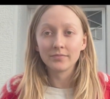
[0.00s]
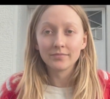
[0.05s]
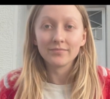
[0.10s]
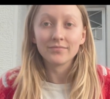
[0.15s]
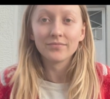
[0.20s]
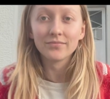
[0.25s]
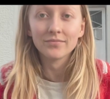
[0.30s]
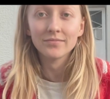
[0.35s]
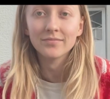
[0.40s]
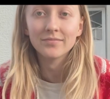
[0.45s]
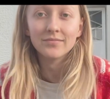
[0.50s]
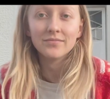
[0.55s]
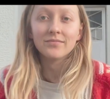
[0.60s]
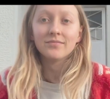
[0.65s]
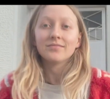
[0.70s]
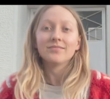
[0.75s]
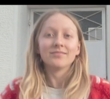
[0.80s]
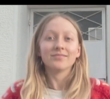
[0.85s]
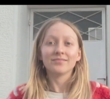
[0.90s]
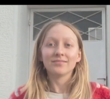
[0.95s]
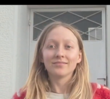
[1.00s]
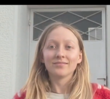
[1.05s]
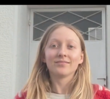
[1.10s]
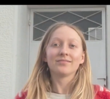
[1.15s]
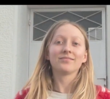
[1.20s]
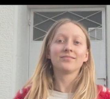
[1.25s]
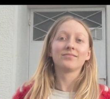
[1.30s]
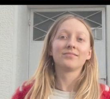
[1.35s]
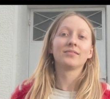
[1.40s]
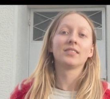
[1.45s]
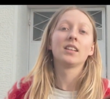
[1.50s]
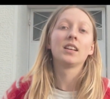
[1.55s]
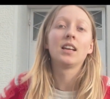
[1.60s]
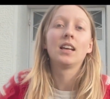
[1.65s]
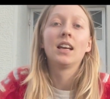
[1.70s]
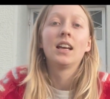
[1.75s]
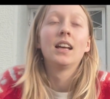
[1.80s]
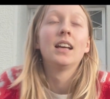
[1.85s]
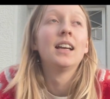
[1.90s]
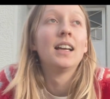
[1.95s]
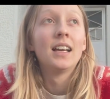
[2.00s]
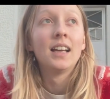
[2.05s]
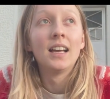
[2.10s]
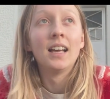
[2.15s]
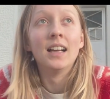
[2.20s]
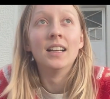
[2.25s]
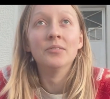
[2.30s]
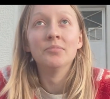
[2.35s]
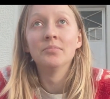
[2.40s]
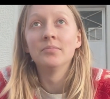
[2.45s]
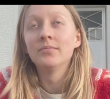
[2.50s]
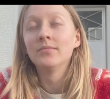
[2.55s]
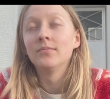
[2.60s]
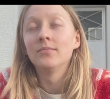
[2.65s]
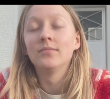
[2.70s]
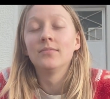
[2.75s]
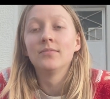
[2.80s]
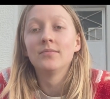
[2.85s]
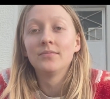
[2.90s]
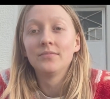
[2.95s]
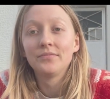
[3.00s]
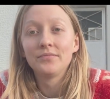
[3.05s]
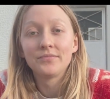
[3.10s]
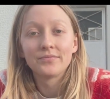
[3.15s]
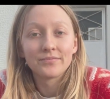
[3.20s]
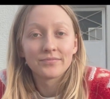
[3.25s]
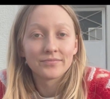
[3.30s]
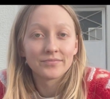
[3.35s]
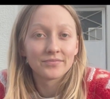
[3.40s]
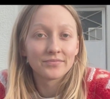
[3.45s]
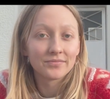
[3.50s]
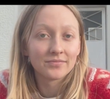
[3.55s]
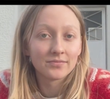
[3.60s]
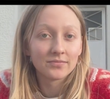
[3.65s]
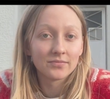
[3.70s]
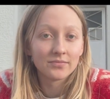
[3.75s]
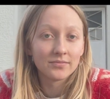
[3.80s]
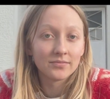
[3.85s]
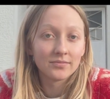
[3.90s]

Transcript: No one is speaking in this clip.